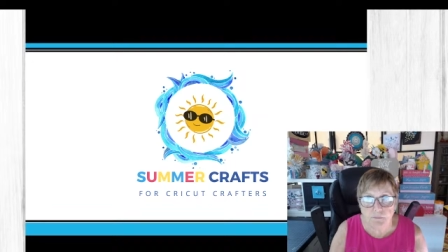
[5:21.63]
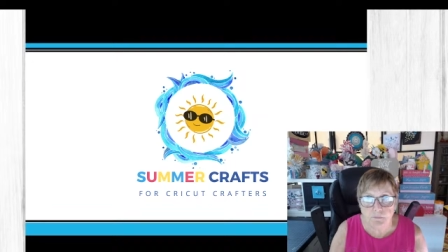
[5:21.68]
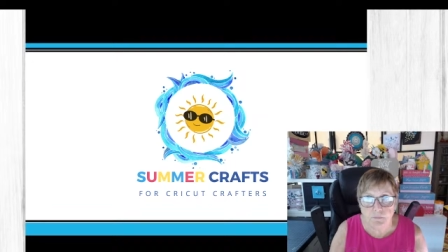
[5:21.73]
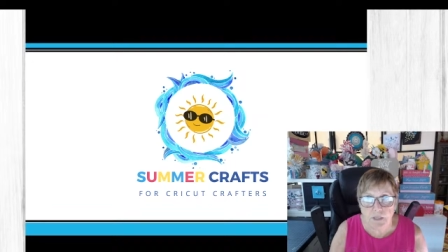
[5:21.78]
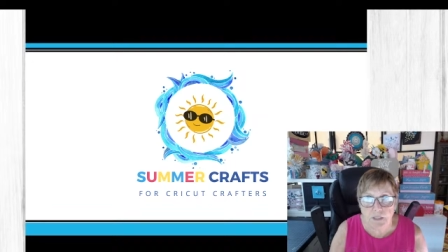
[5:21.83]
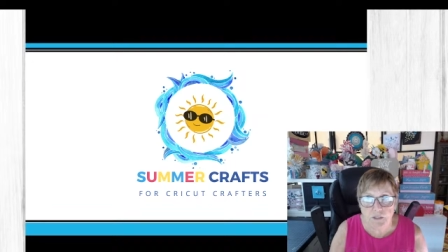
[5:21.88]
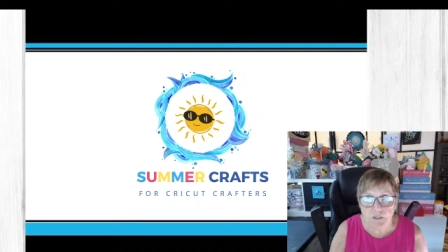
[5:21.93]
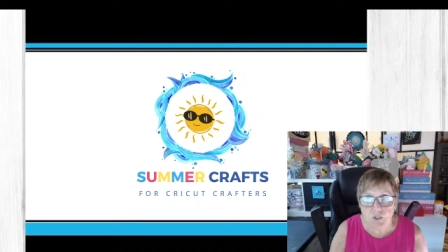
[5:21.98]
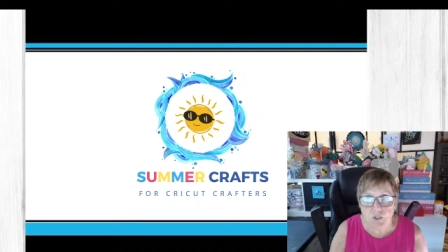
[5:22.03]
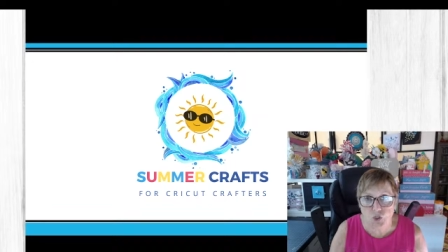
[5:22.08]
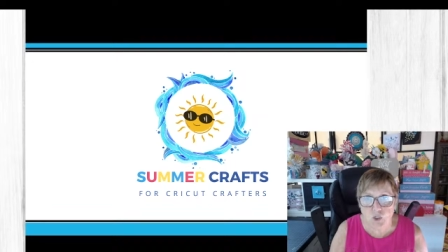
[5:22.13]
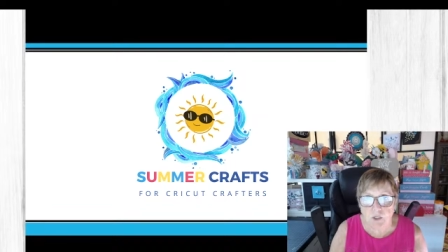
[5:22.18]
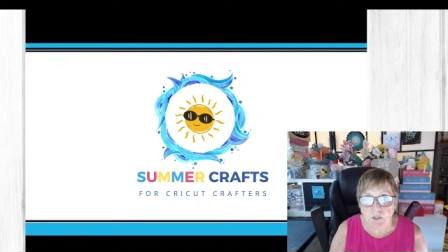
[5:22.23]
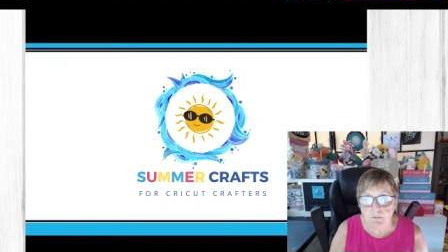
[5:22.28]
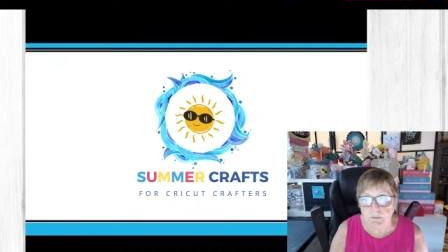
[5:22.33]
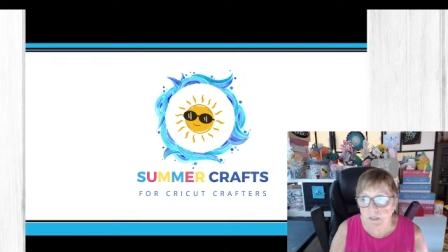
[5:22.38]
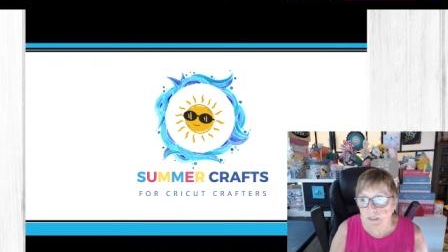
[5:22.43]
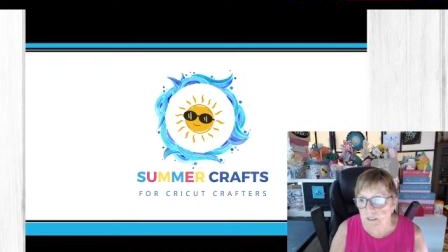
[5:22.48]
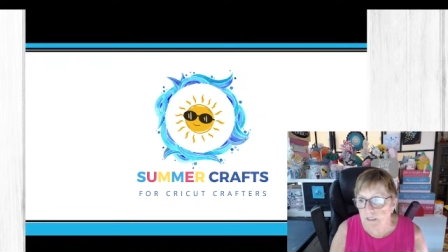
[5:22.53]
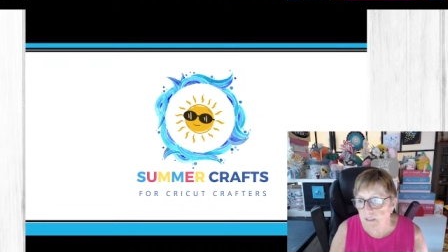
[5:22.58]

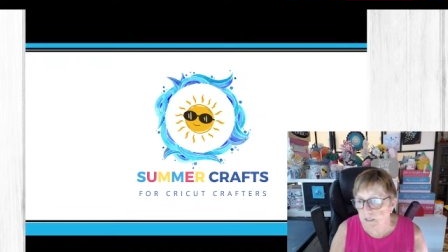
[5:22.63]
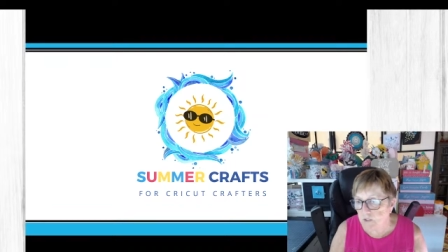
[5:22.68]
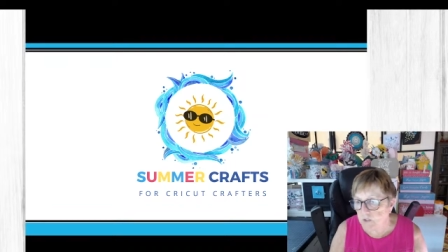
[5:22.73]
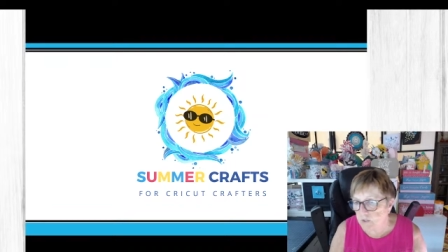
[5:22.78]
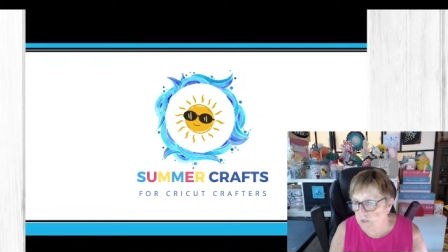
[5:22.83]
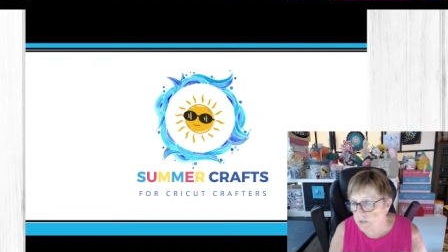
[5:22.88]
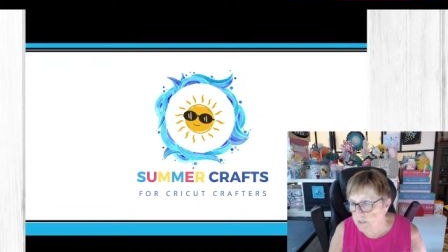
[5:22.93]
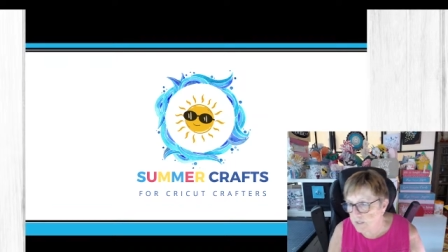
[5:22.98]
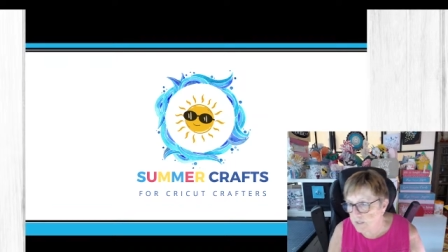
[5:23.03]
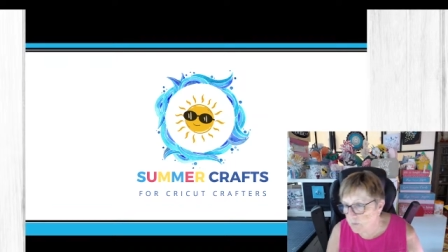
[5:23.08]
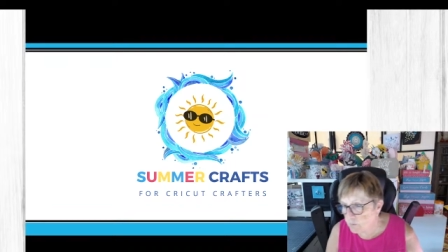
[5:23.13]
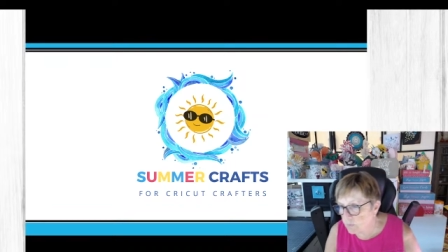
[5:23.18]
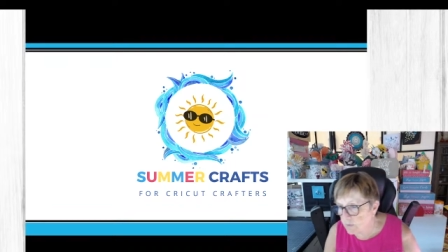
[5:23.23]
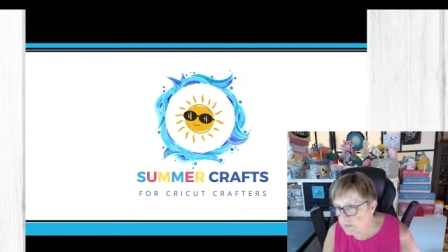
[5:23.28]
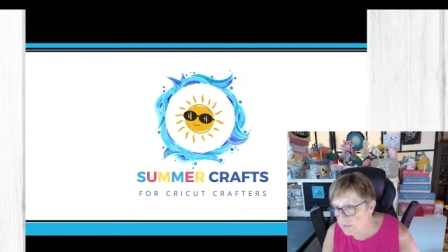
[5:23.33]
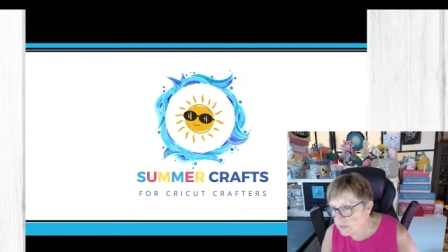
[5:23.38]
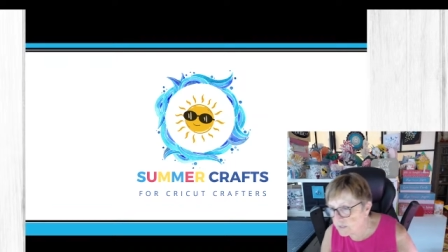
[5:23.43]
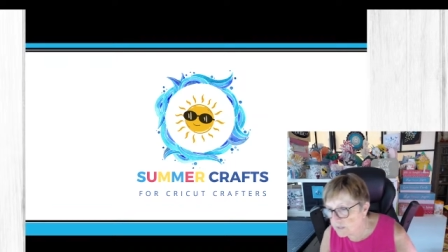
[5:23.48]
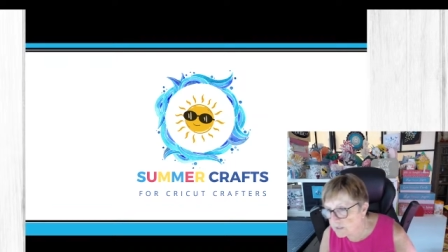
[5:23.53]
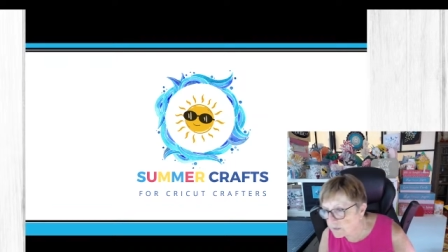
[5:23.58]
messaging me to see
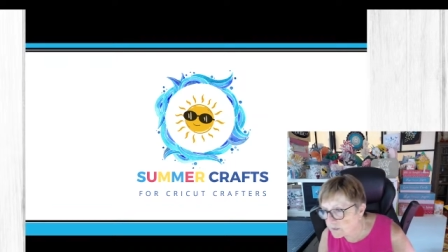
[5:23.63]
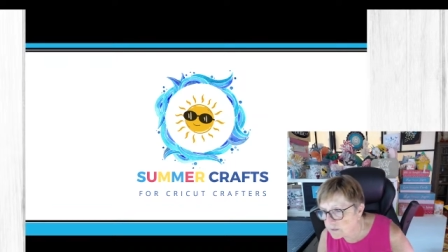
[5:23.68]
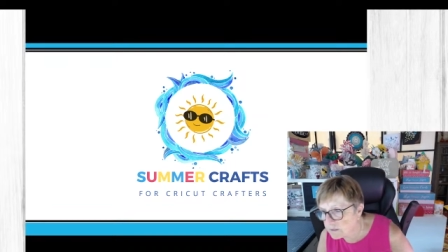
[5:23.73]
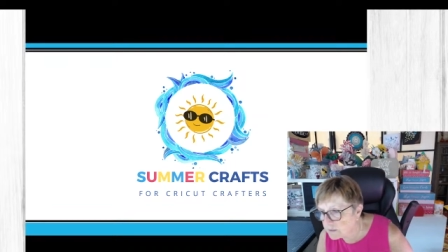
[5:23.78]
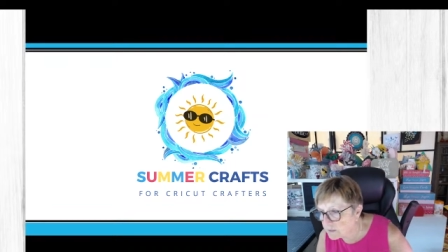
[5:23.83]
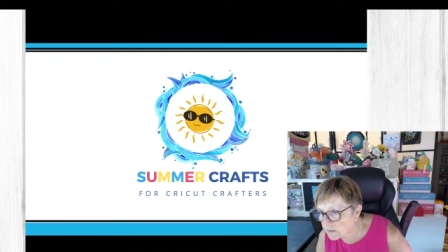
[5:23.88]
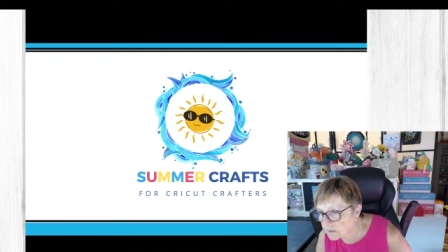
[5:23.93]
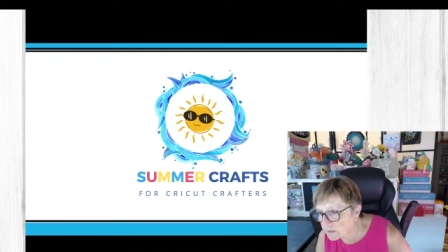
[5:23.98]
what's in.